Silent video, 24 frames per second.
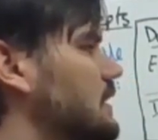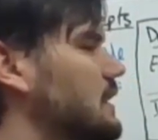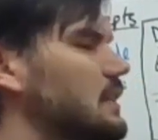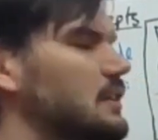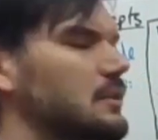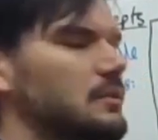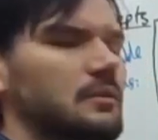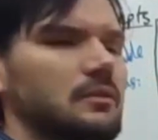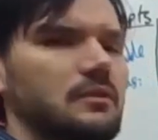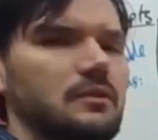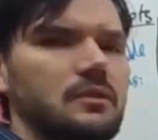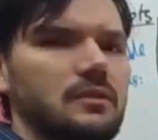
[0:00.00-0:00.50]

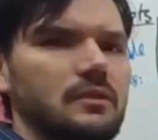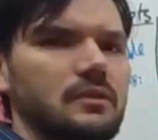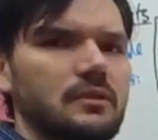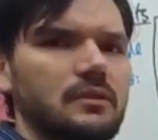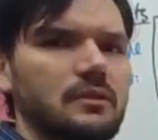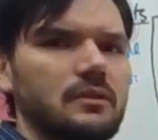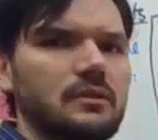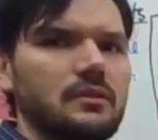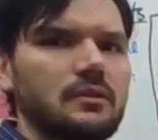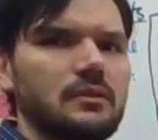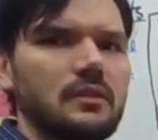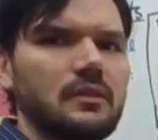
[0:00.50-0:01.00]
equal
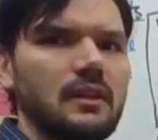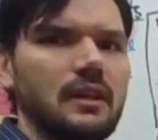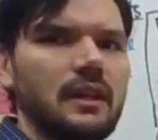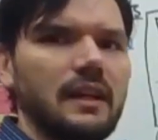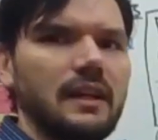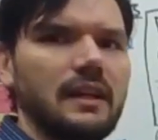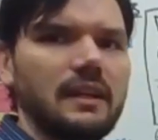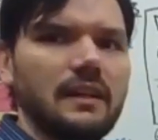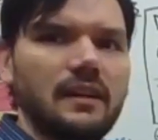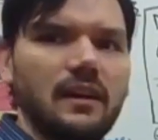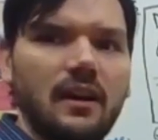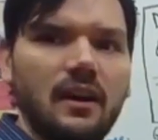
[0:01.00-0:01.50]
to
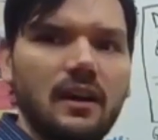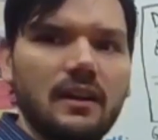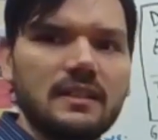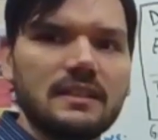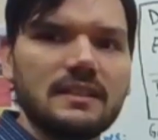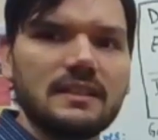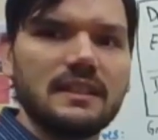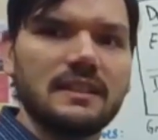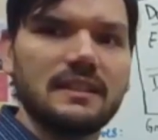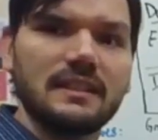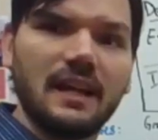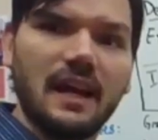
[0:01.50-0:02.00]
a
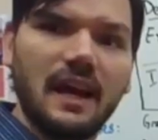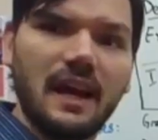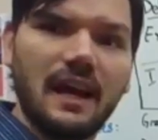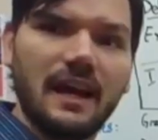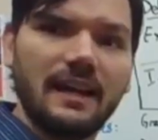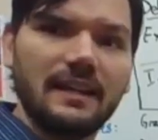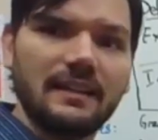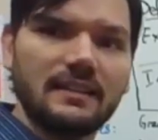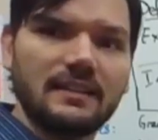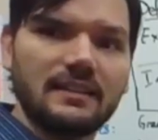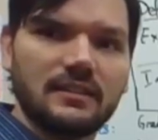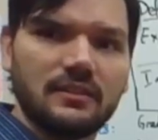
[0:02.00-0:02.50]
constant
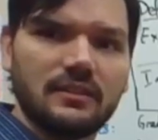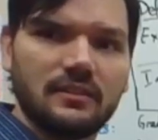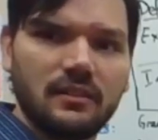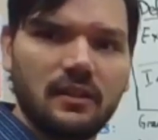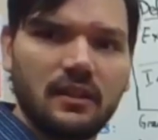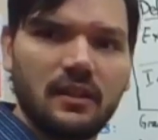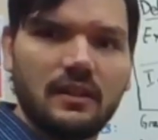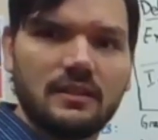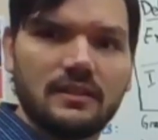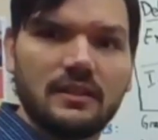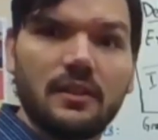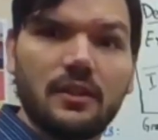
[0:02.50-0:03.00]
height, so a
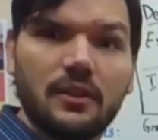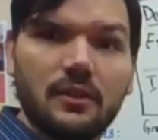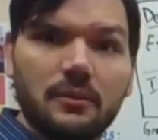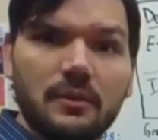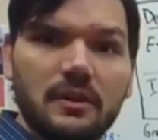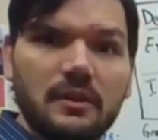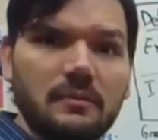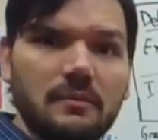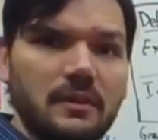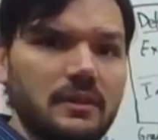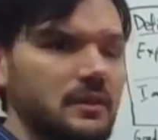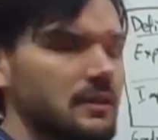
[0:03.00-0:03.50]
constant
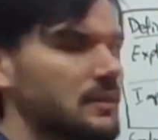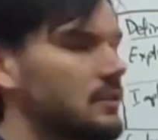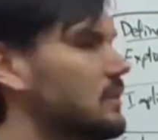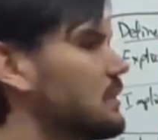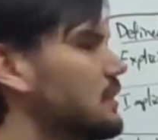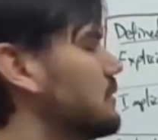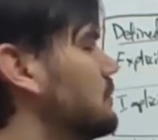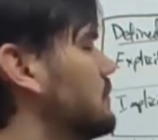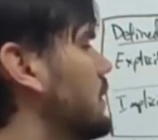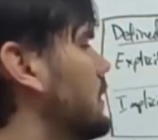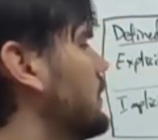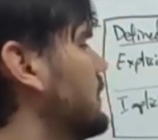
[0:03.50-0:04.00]
three-dimensional
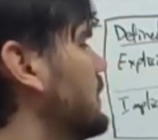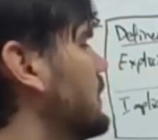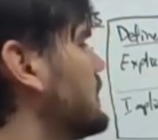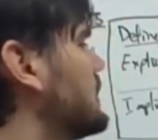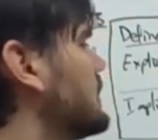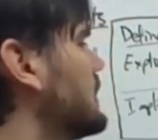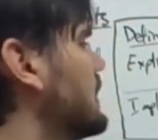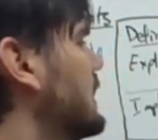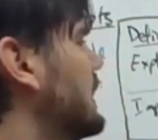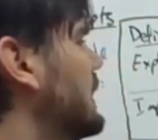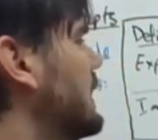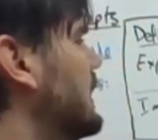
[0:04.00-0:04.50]

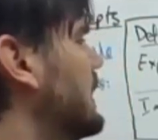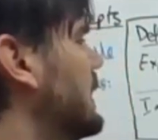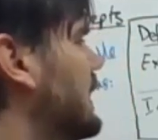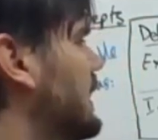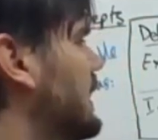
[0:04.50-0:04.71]
component,